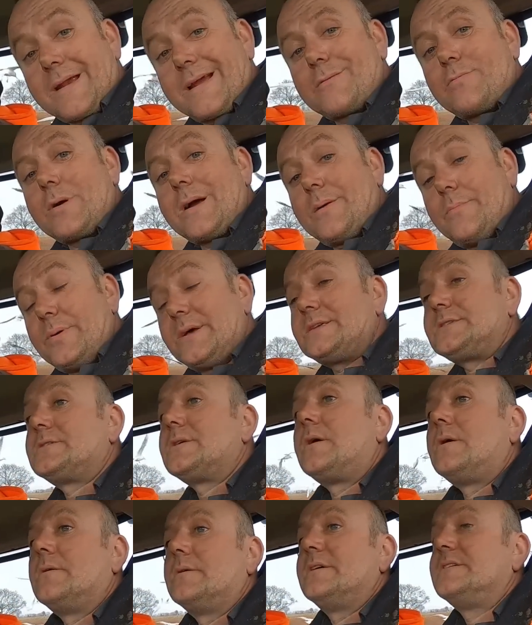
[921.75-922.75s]
Gregoire
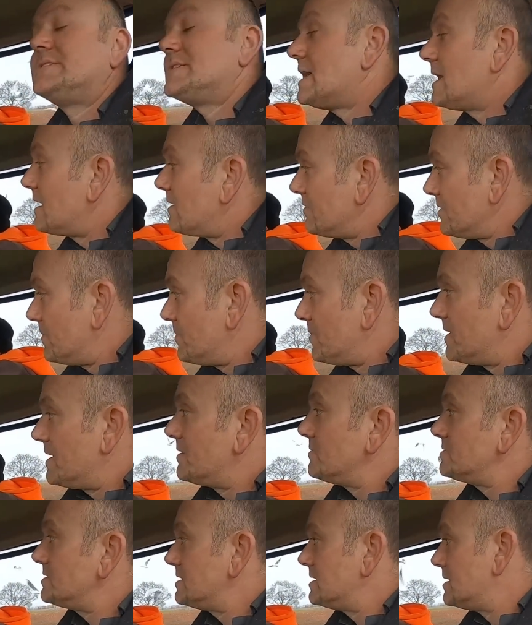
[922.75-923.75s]
Besson. Is that how you
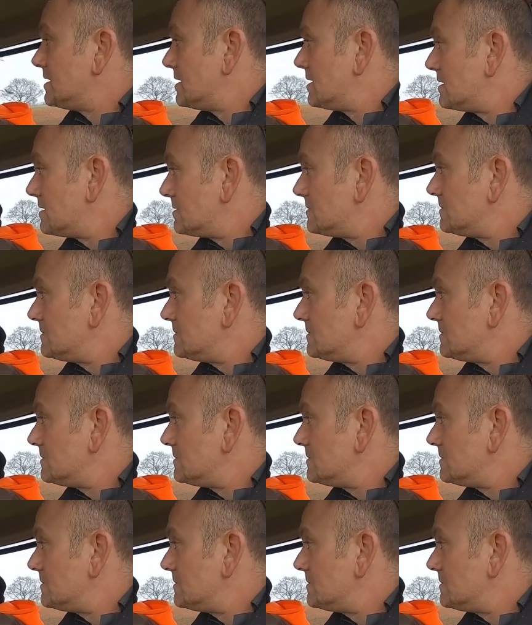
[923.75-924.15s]
pronounce it though?